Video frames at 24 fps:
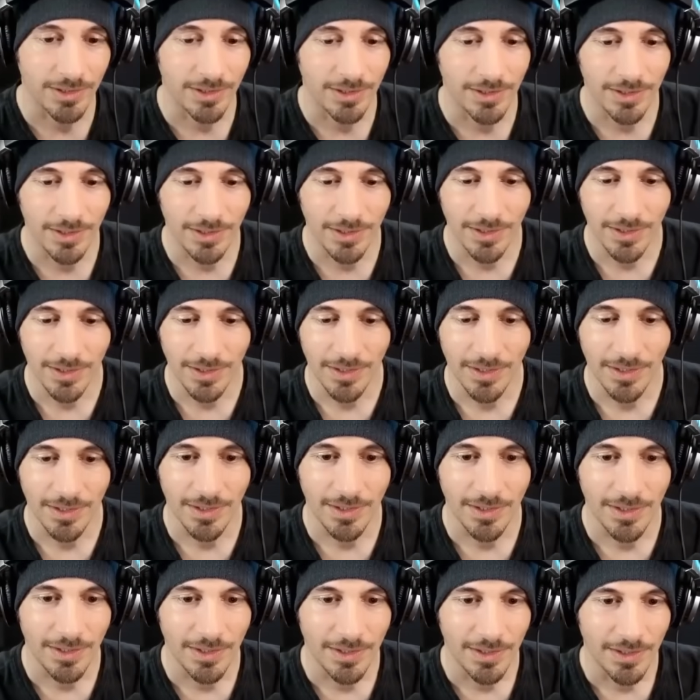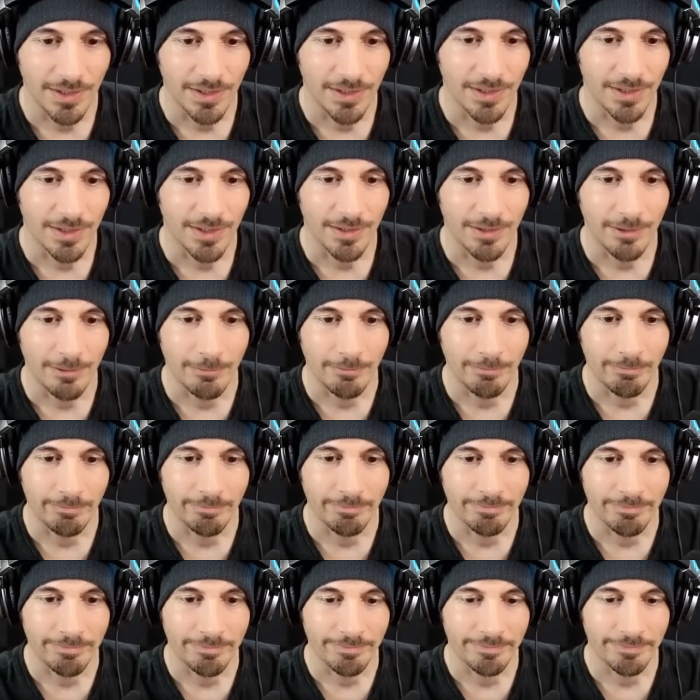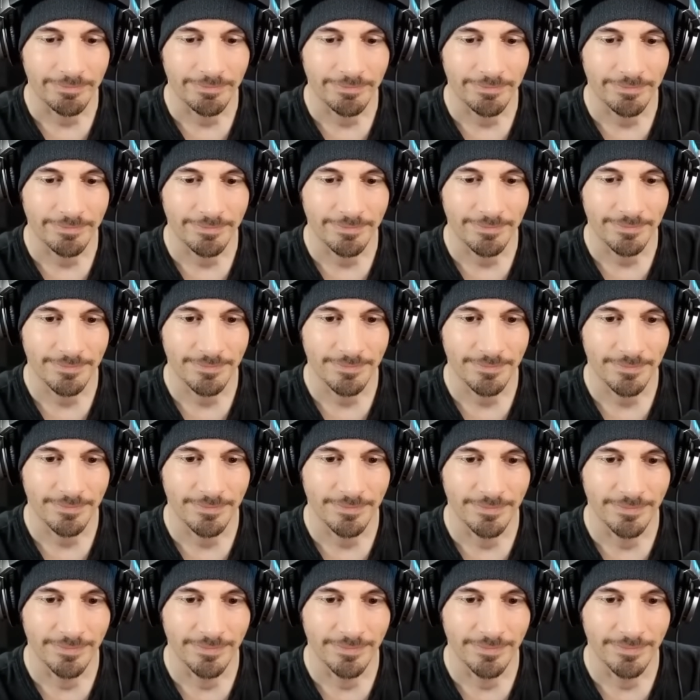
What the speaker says: (no one is talking)